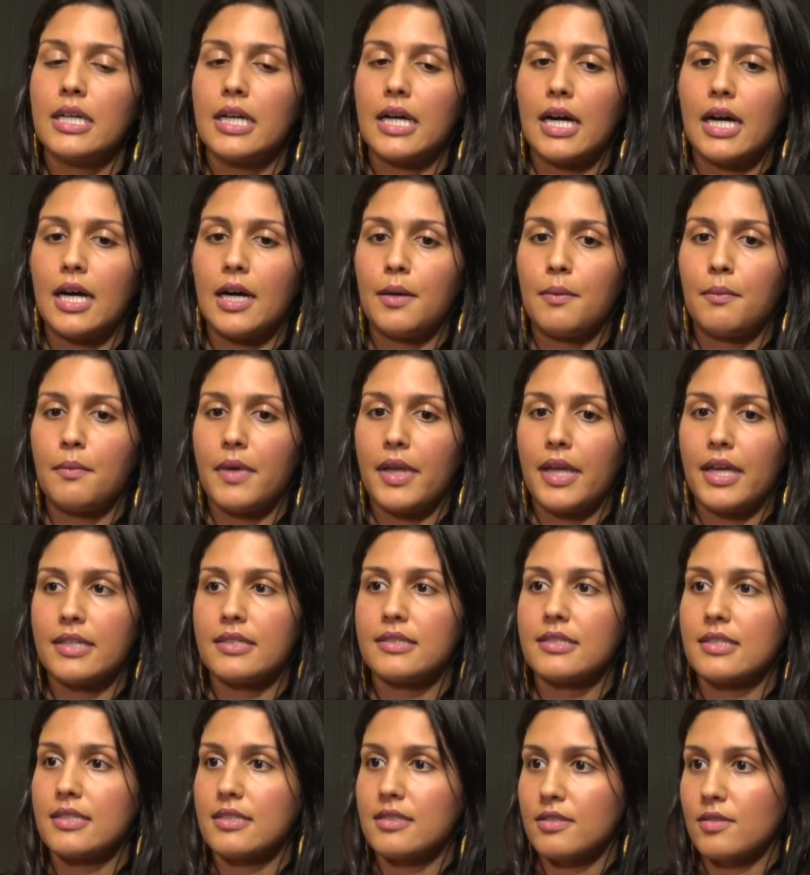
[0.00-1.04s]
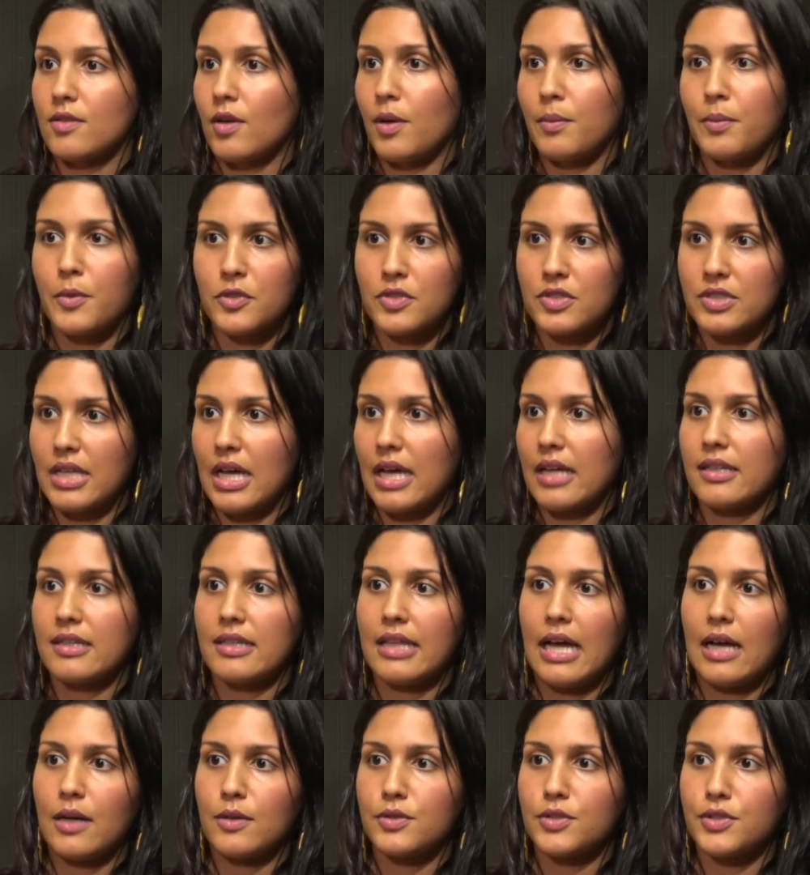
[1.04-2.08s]
um, and is almost not
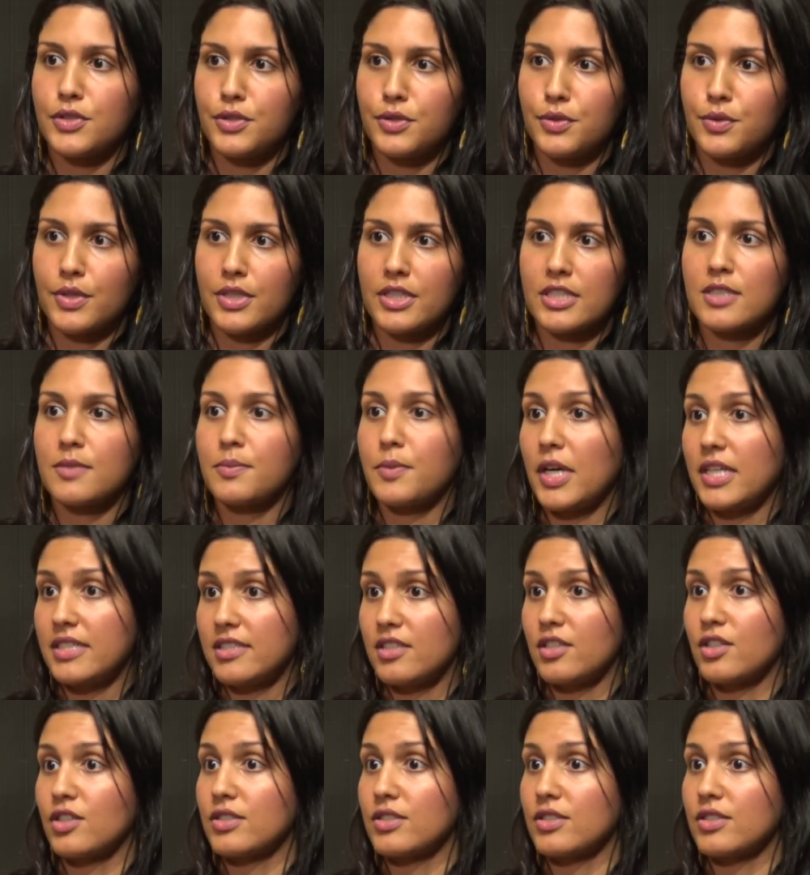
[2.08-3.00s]
allowed to express